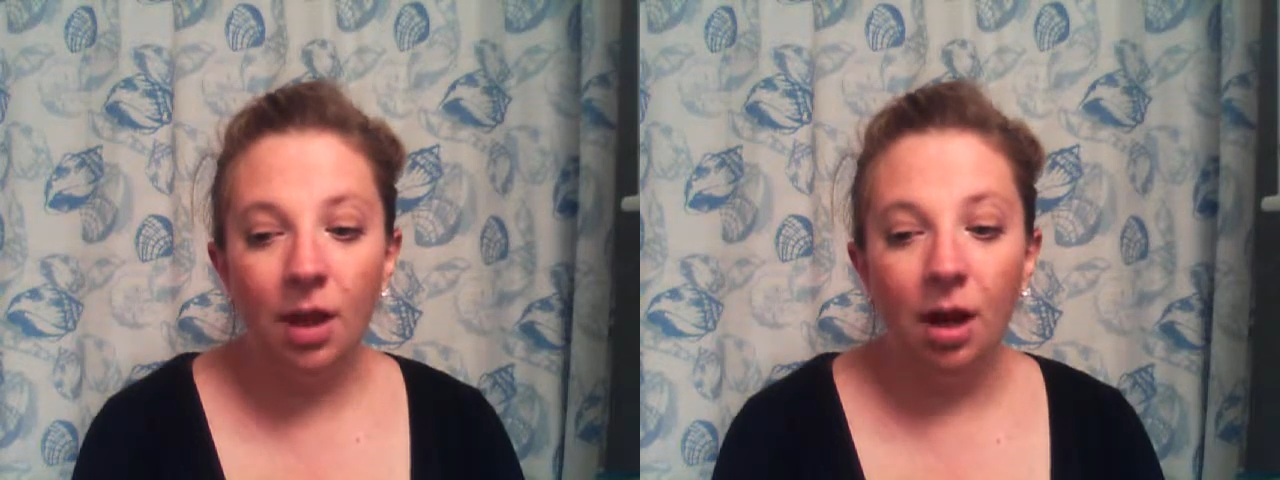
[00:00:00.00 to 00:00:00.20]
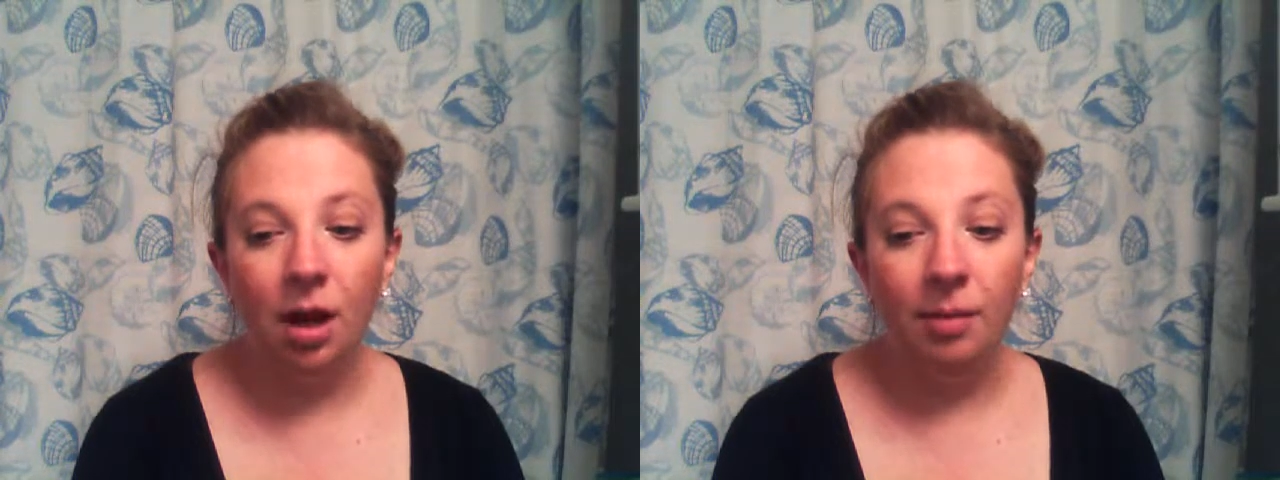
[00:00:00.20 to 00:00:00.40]

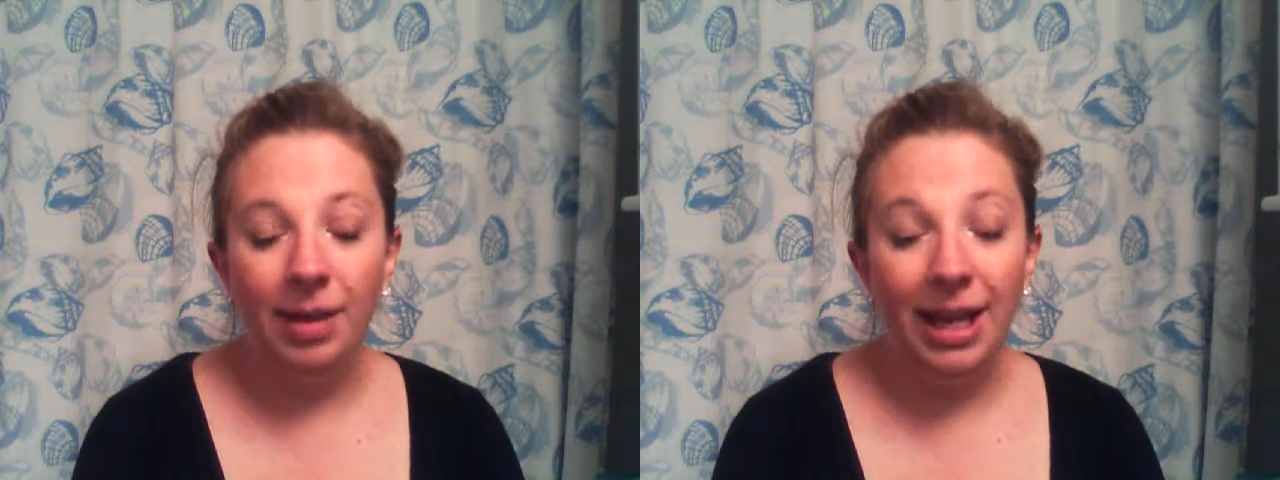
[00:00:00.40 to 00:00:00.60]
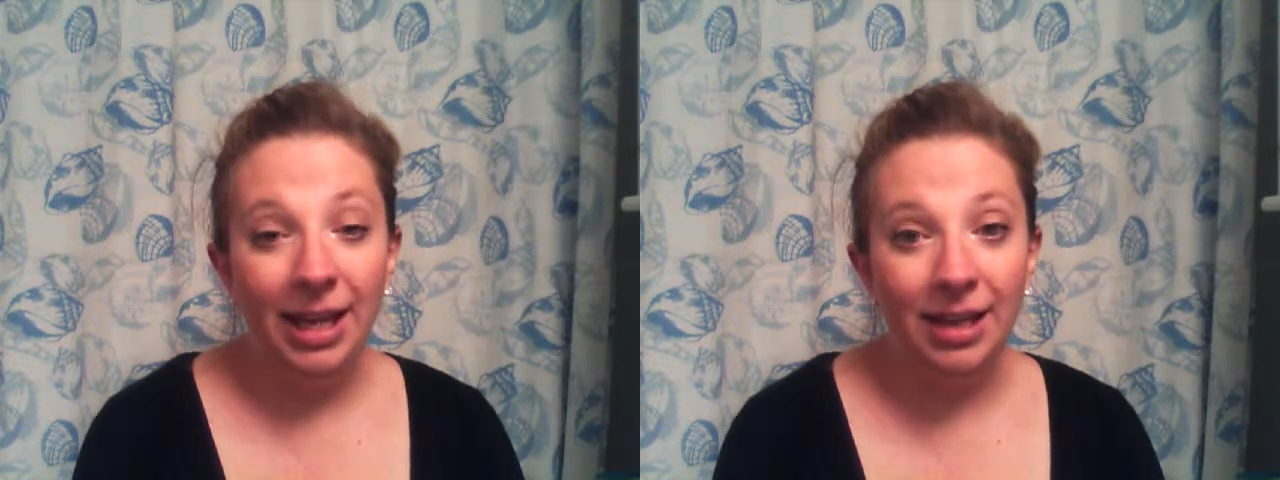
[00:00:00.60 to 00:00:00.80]

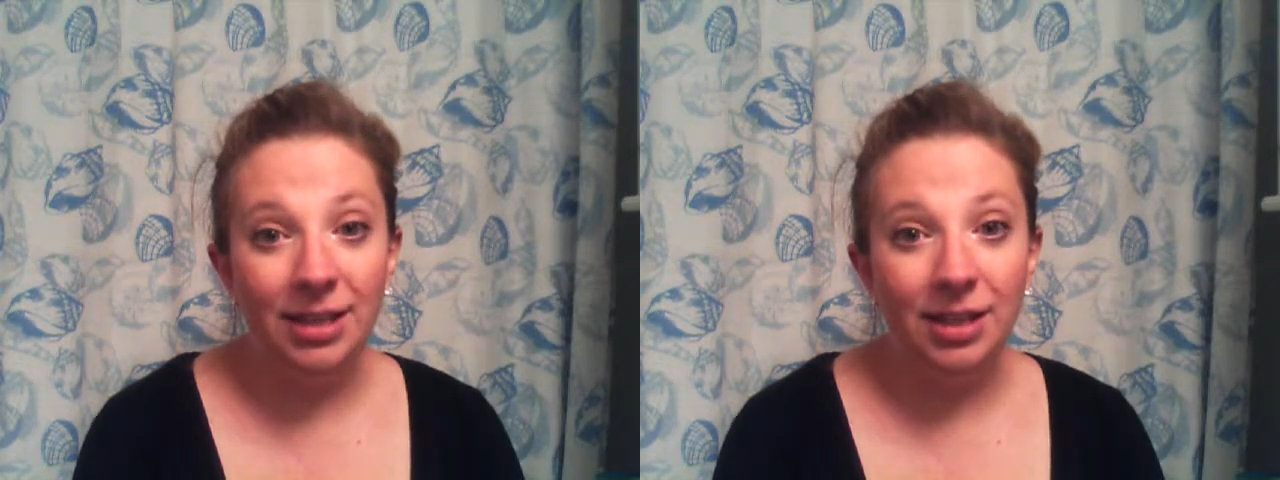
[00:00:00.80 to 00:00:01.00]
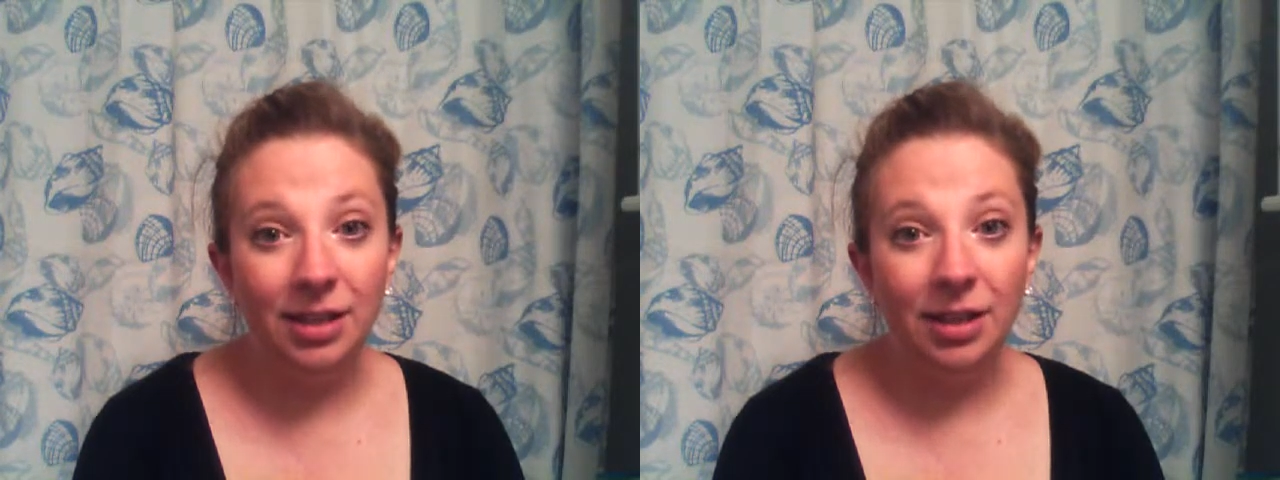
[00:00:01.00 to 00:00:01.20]

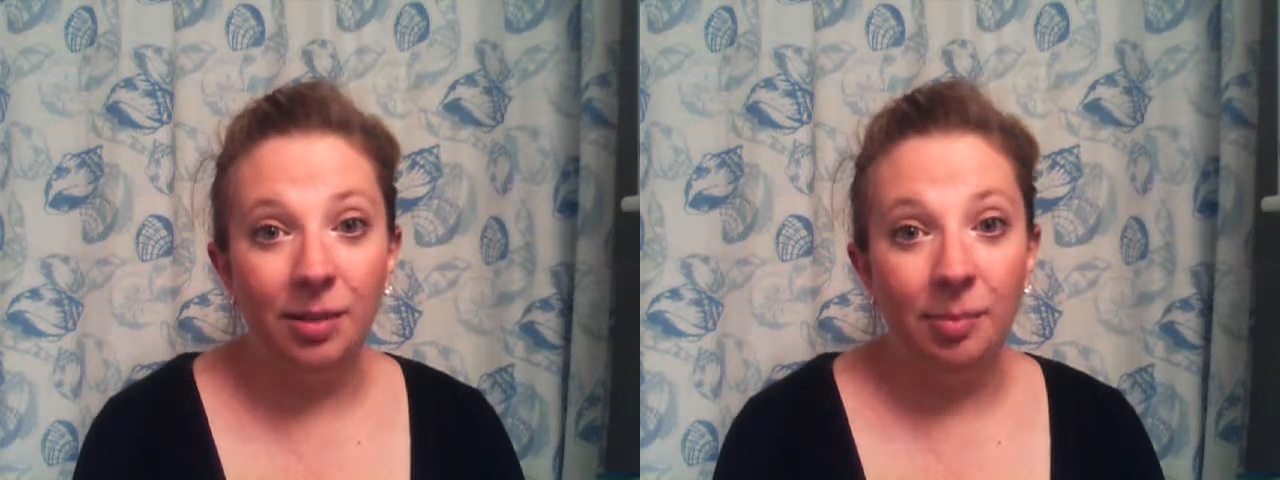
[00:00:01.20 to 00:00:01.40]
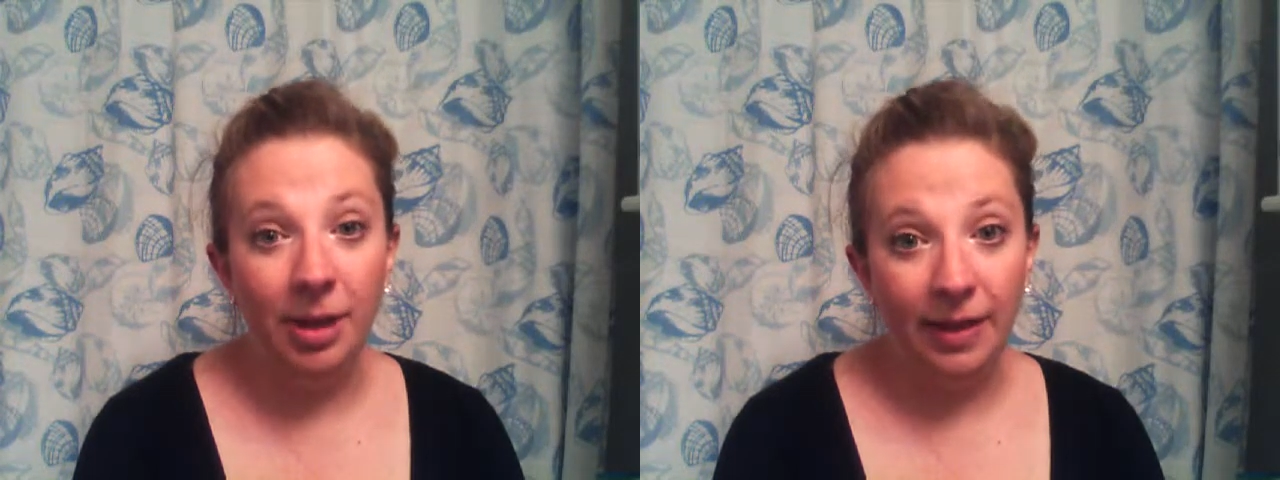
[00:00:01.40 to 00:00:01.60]
and
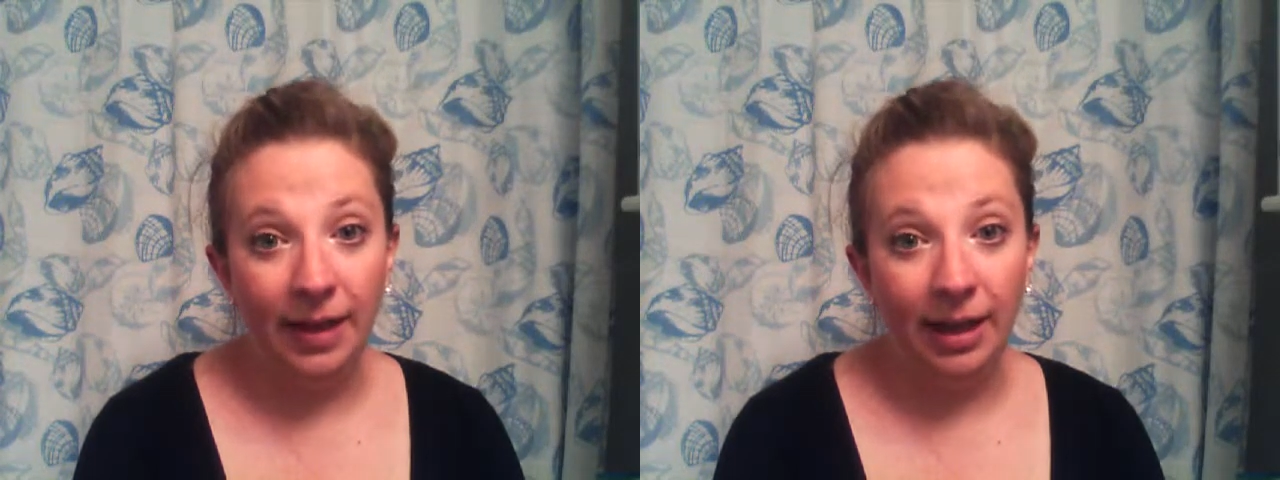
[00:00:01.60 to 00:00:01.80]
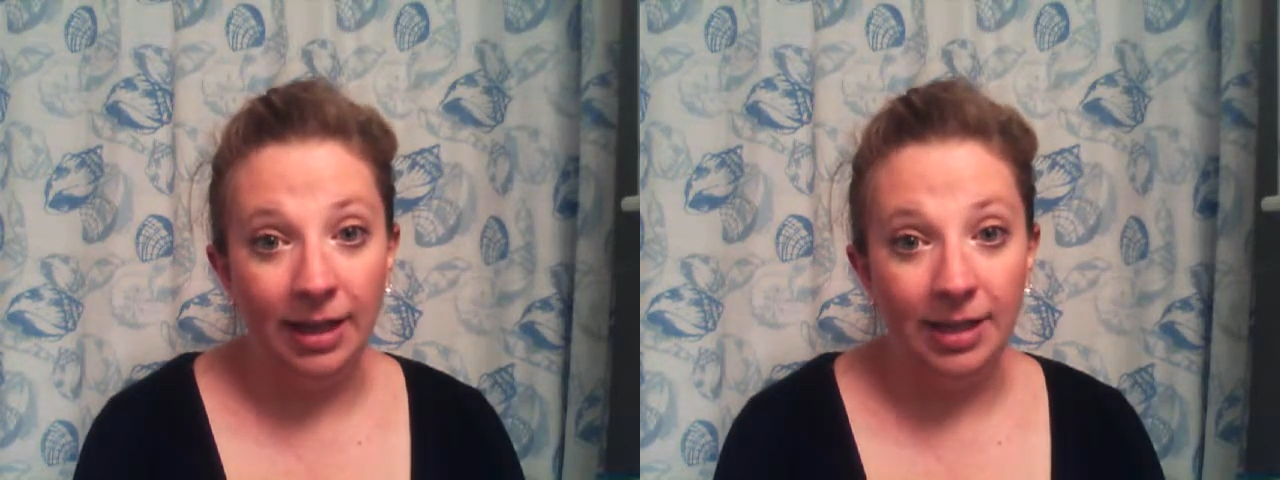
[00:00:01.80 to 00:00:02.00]
the big
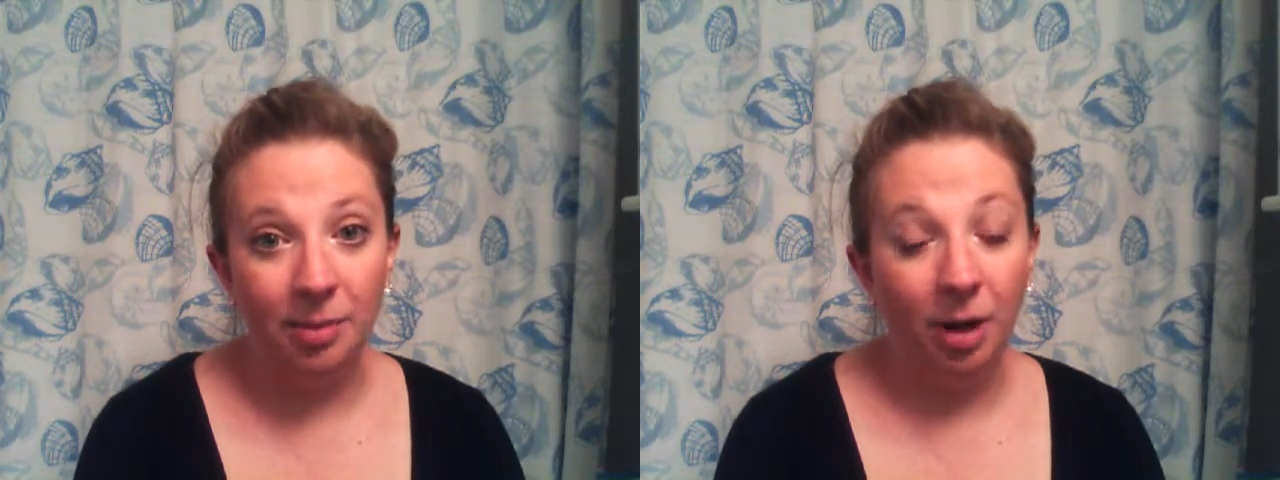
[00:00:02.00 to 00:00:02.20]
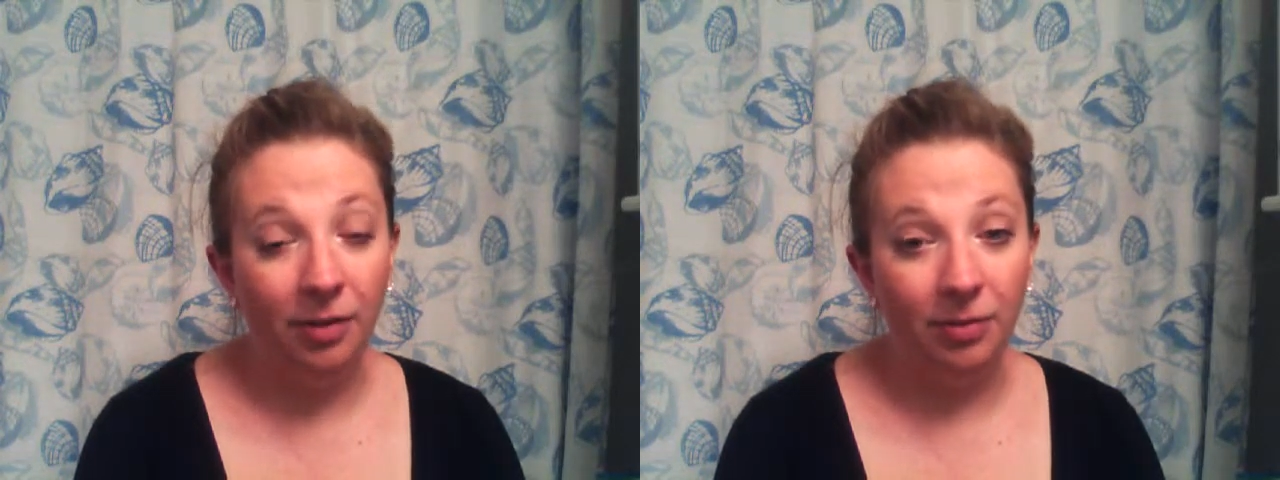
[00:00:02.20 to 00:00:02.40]
thing is,
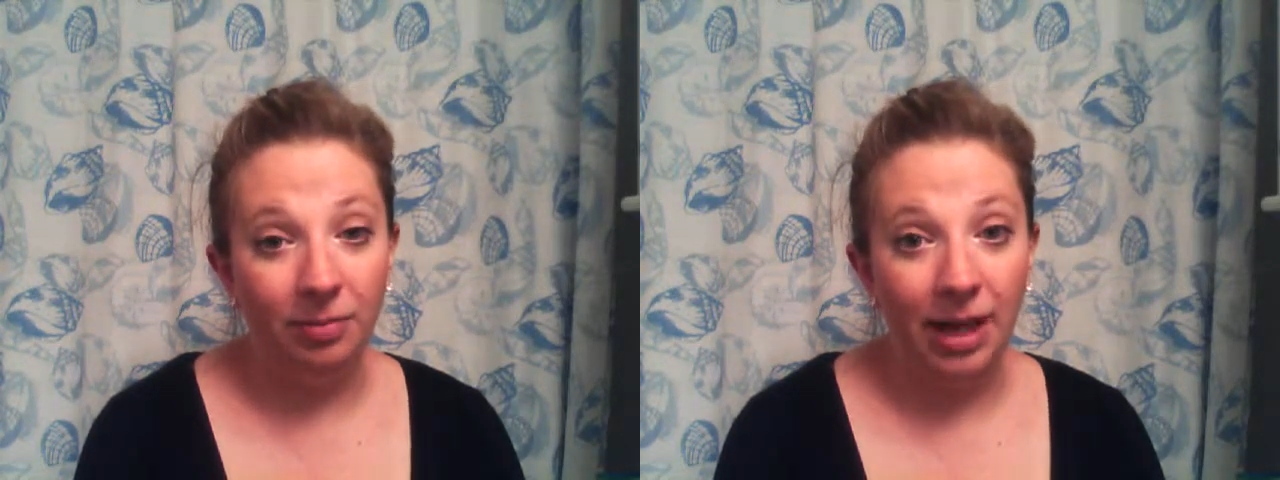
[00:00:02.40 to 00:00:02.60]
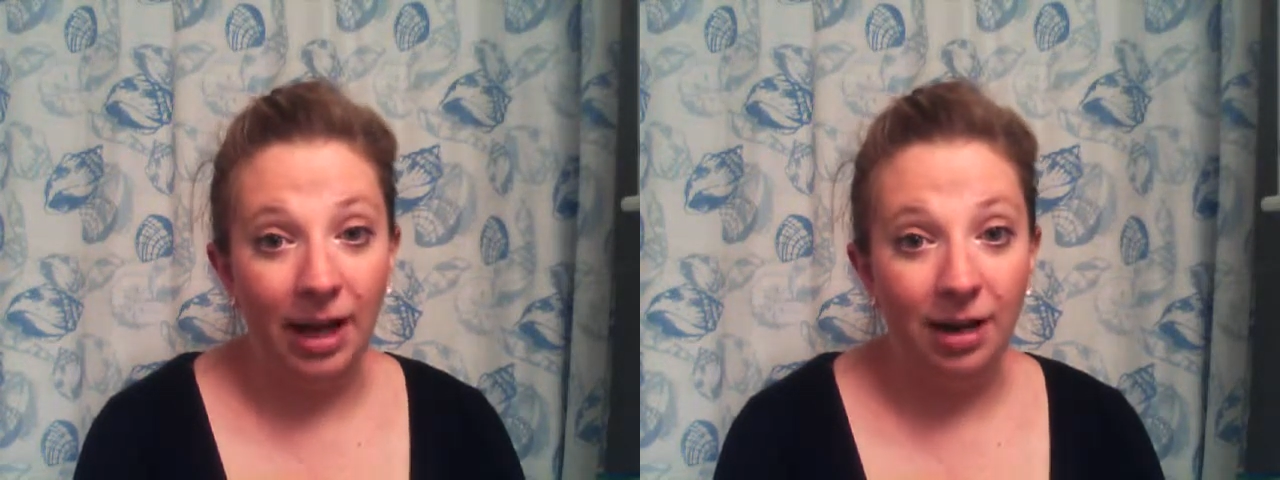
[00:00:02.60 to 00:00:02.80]
apart from that,